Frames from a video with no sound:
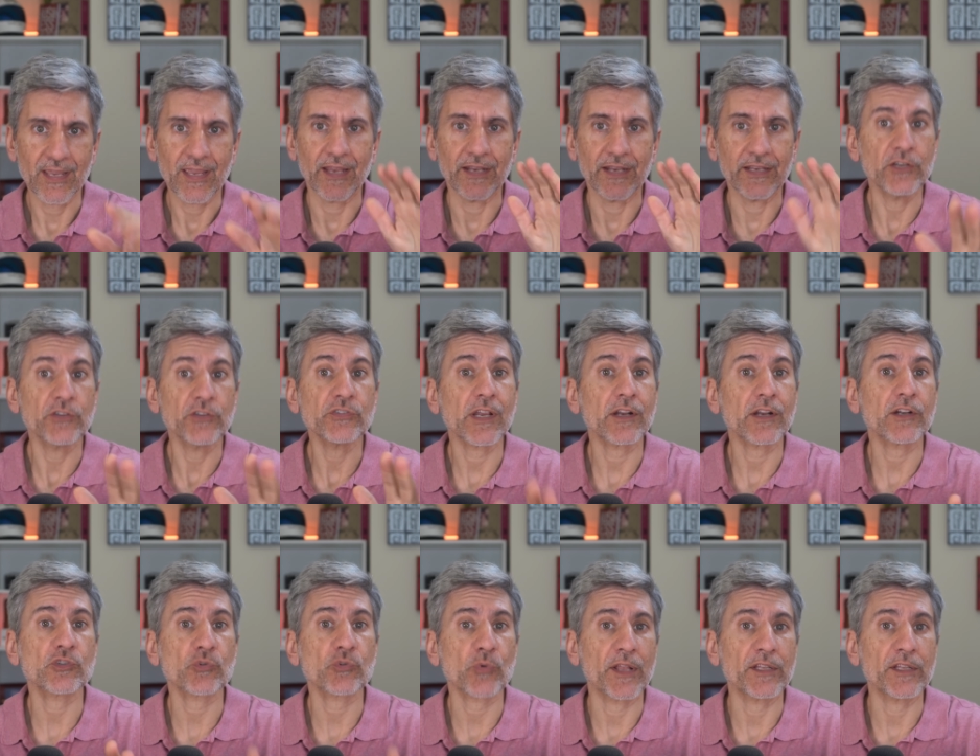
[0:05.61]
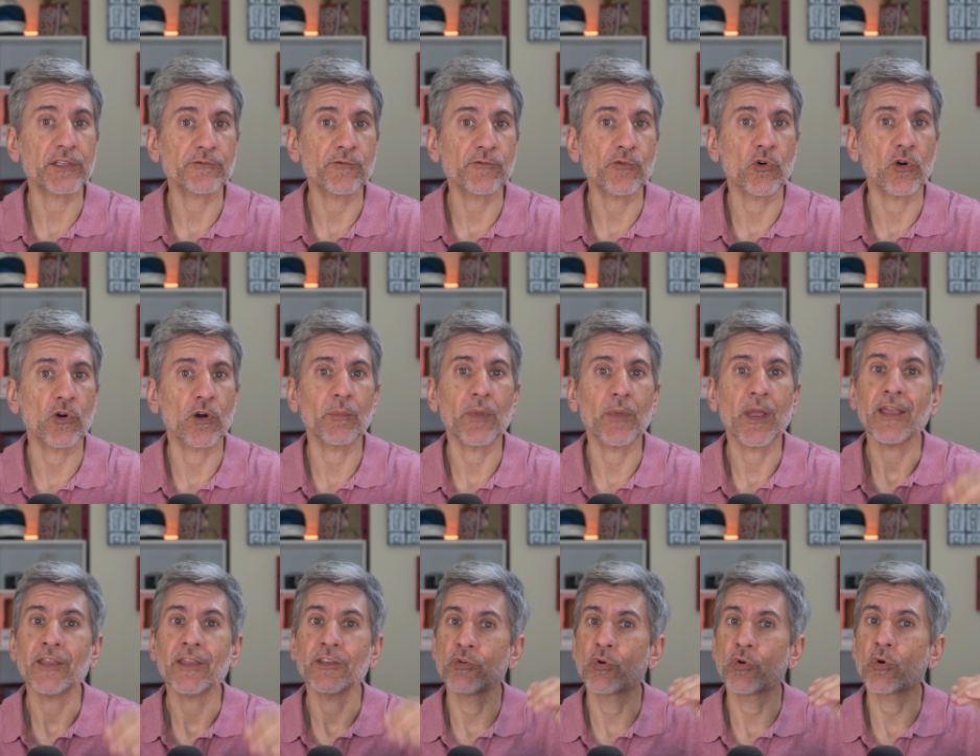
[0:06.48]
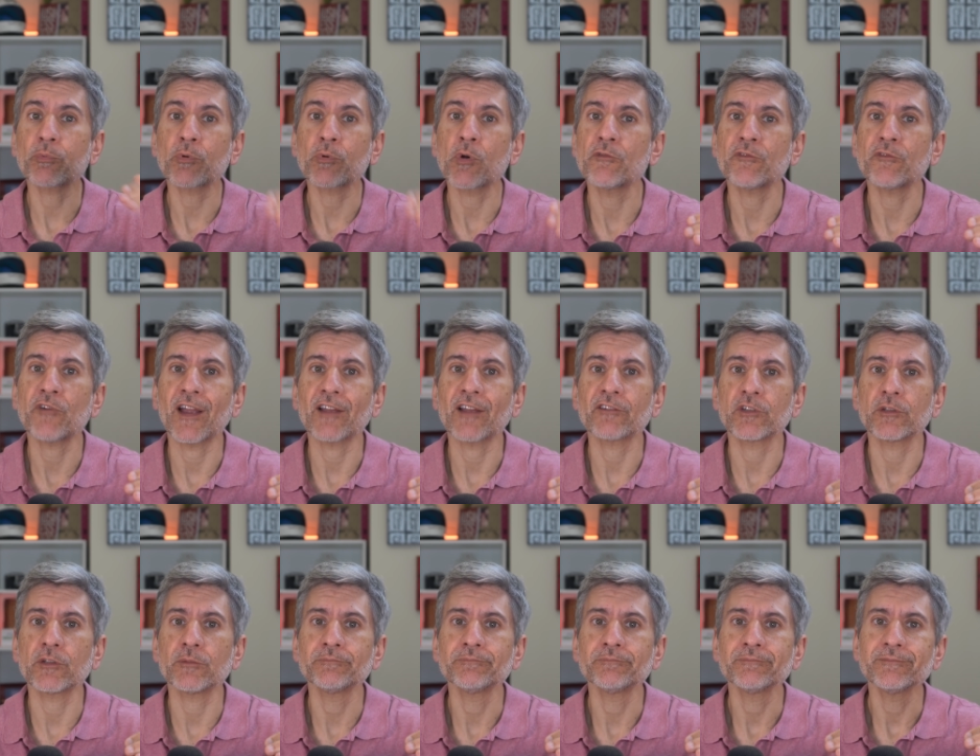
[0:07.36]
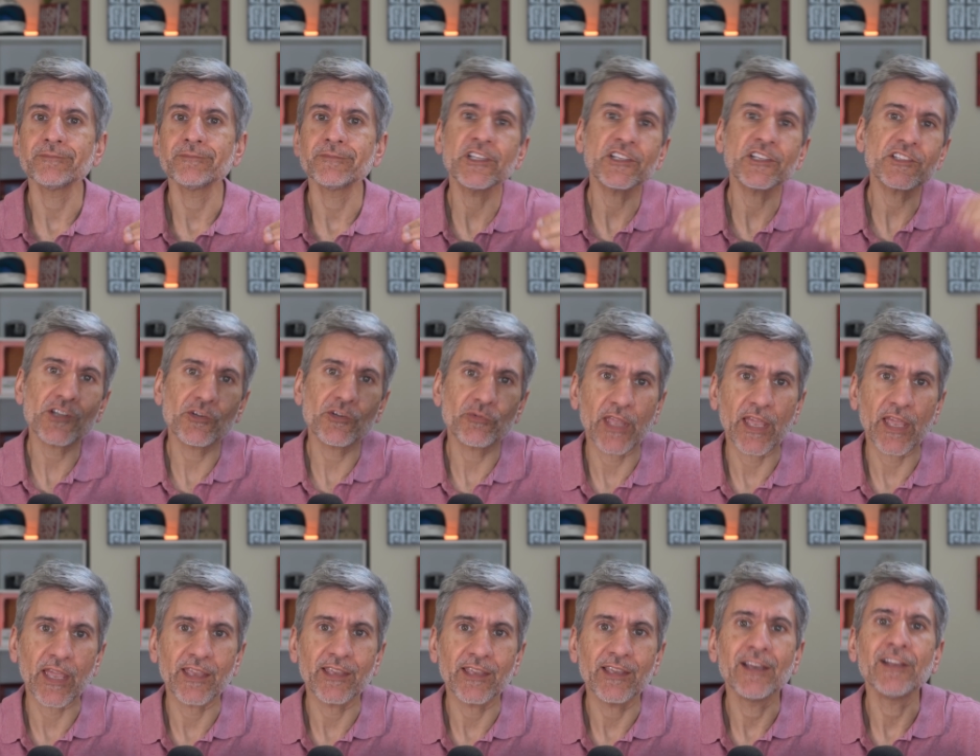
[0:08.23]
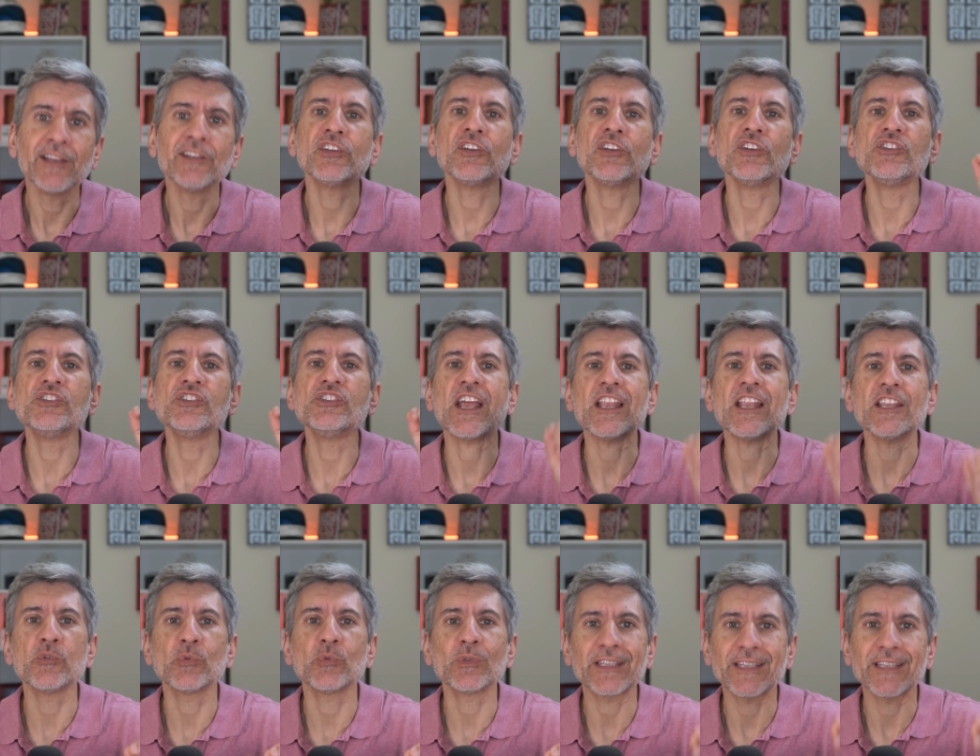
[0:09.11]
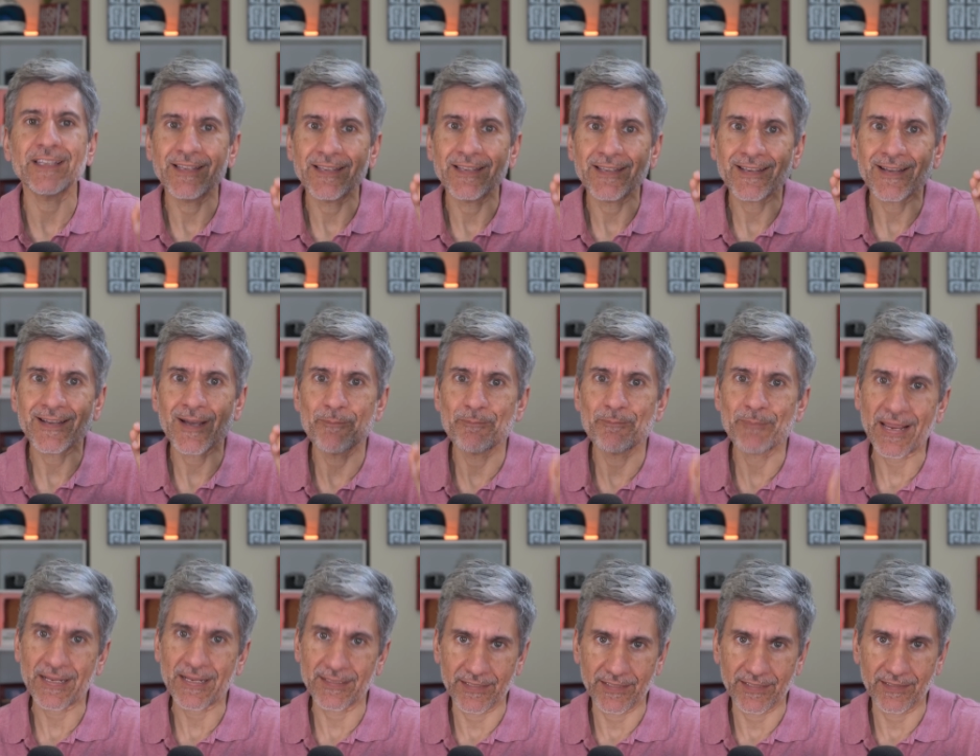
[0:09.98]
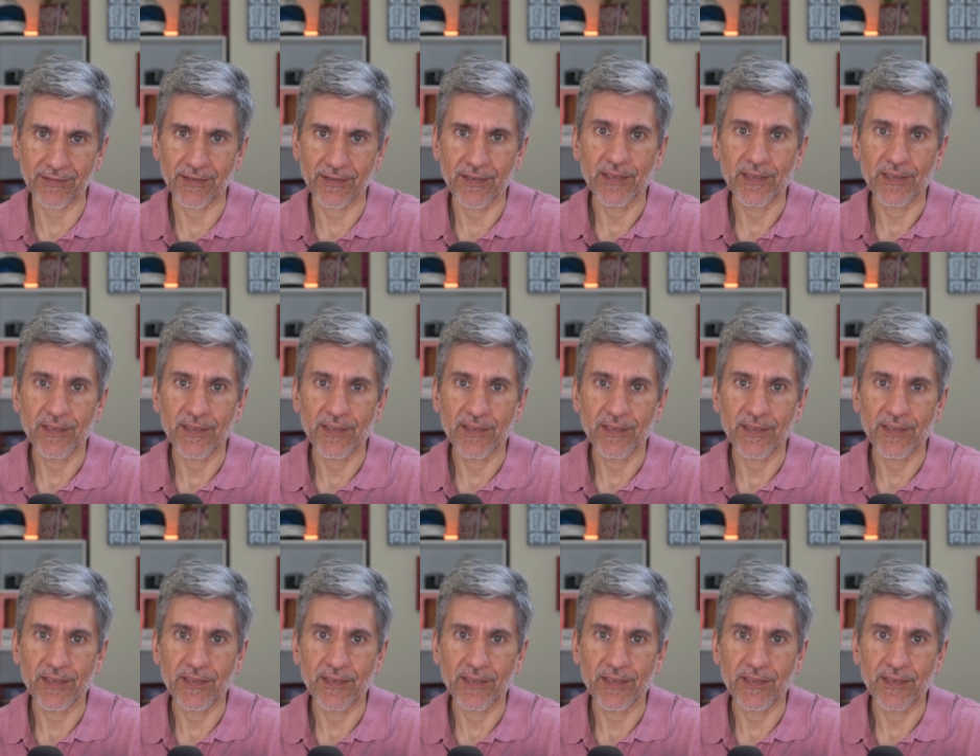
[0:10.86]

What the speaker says: And here's how to transform your profile from just okay to genuinely compelling.